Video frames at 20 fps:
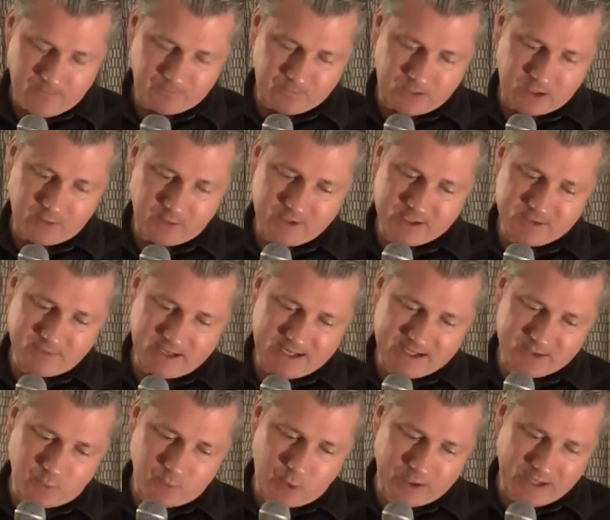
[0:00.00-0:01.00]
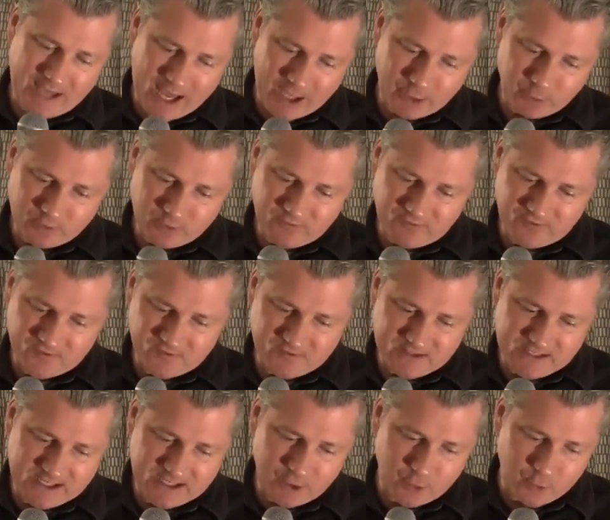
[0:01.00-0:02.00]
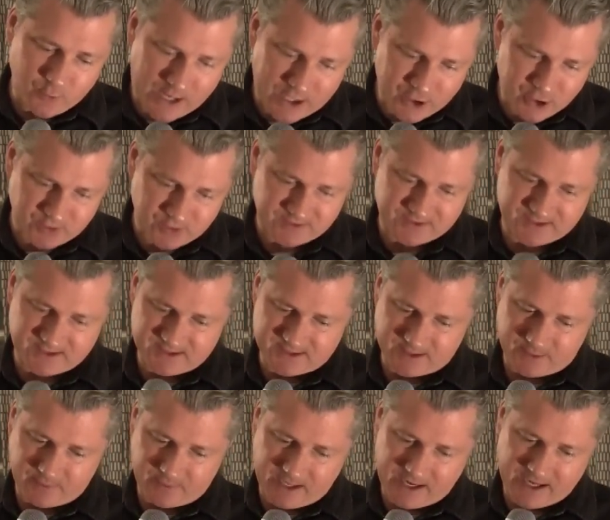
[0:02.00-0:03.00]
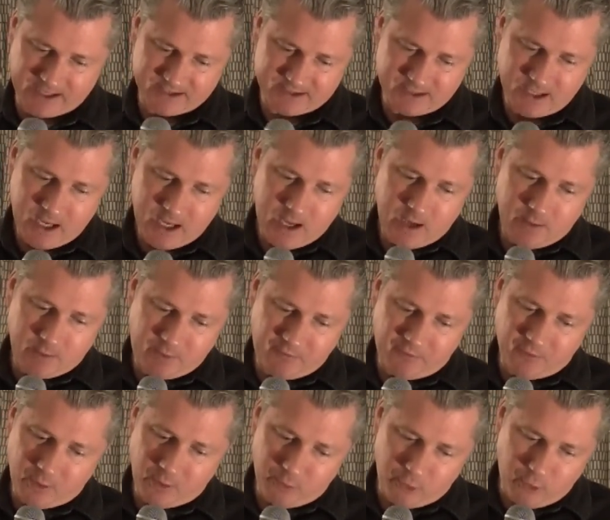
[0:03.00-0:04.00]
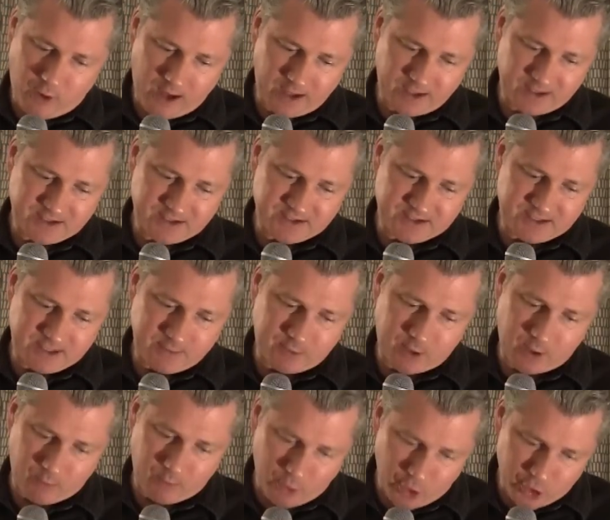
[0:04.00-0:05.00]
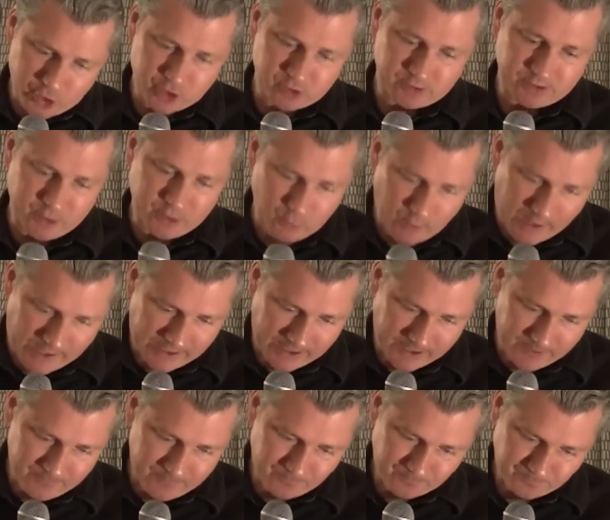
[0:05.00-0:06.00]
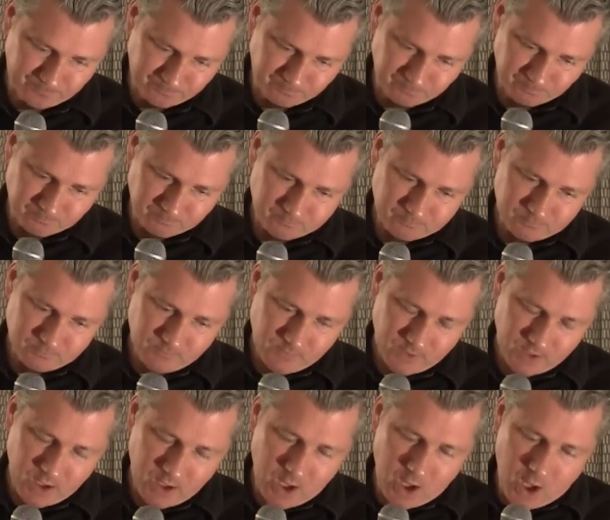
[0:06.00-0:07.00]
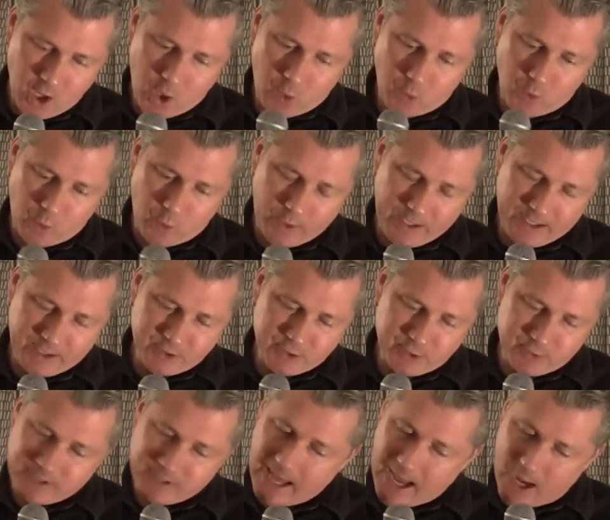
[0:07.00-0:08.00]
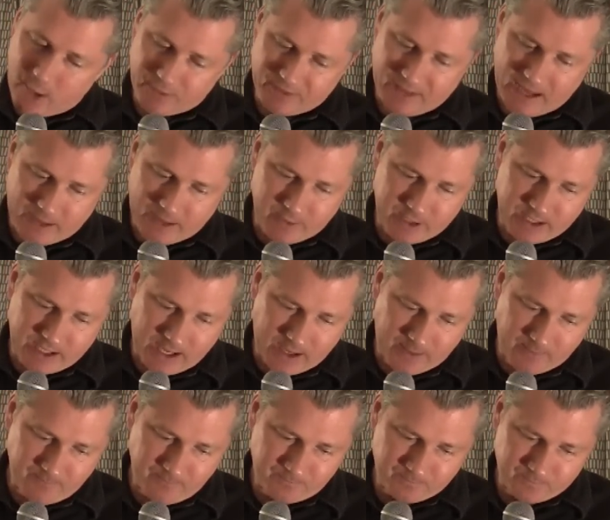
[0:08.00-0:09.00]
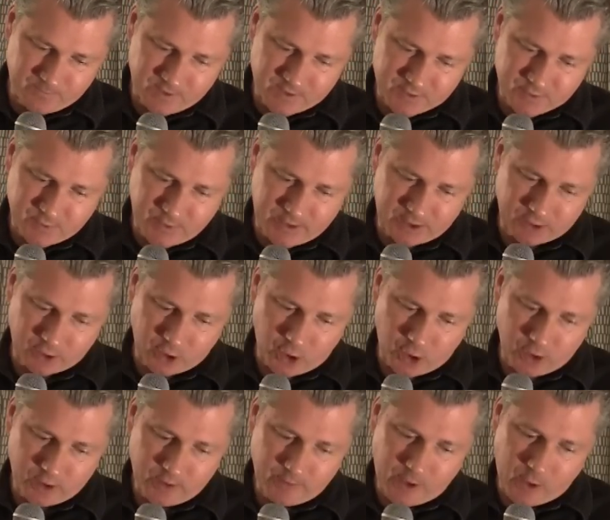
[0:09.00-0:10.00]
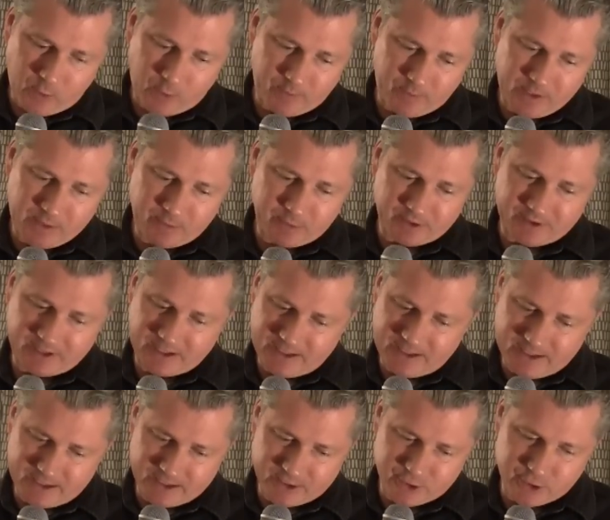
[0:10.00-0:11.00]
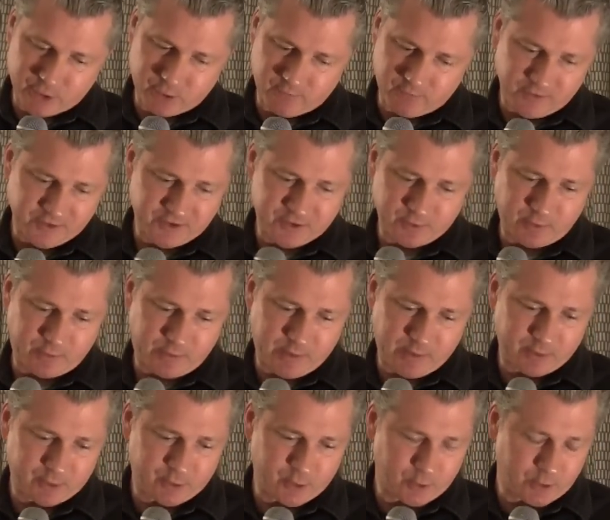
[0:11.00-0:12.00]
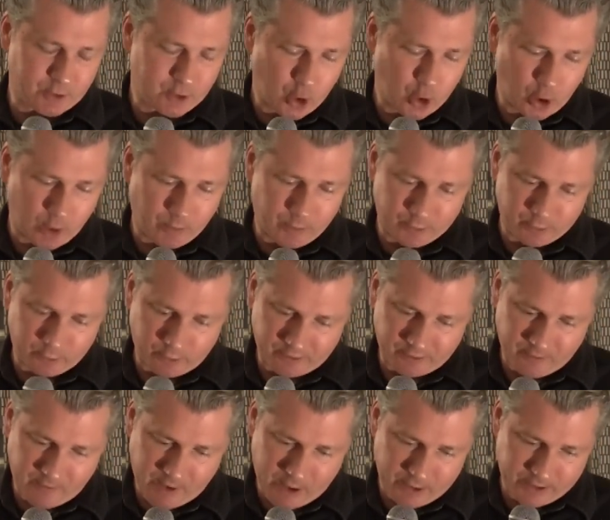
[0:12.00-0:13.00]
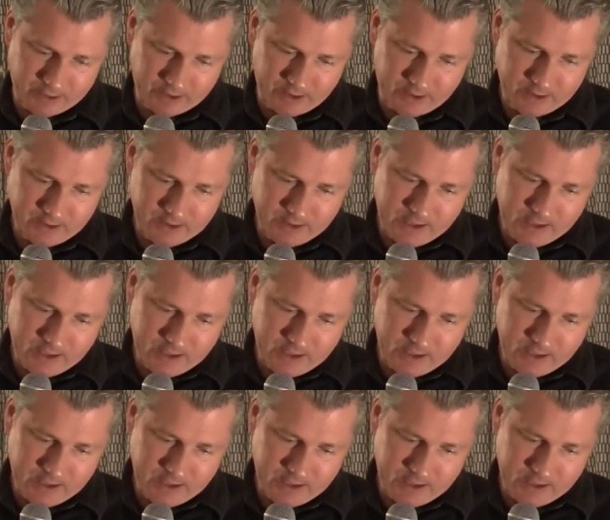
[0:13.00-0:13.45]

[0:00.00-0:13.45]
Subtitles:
There could be as many as 150 iterations in some case before a product is deemed commercially ready. What we can do now with IBM is we can learn about what people in India do versus what people do in Europe or North America.